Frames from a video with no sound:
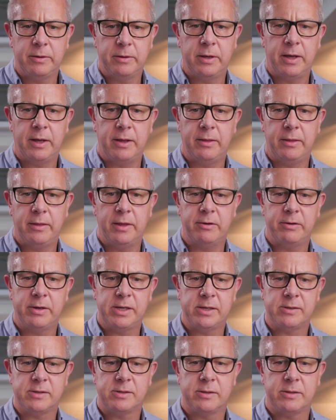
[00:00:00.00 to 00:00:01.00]
and there it
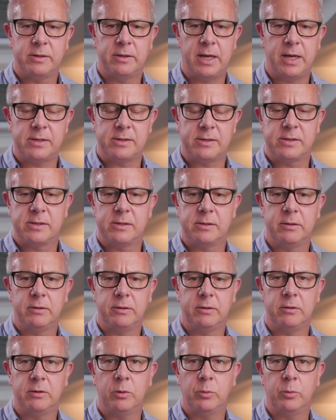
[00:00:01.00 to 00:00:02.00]
is. That's
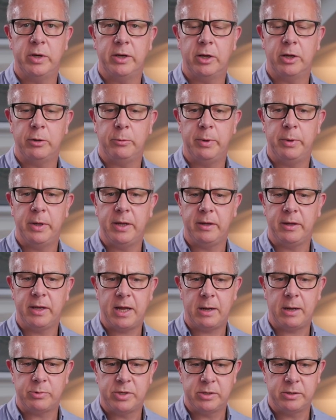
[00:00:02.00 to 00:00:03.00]
the window being
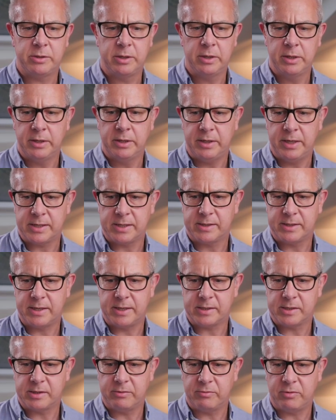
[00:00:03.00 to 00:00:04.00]
captured. Yes,
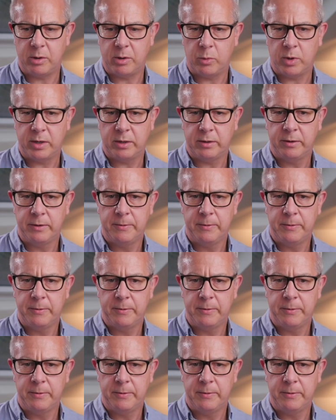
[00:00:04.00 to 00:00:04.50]
that's the right one.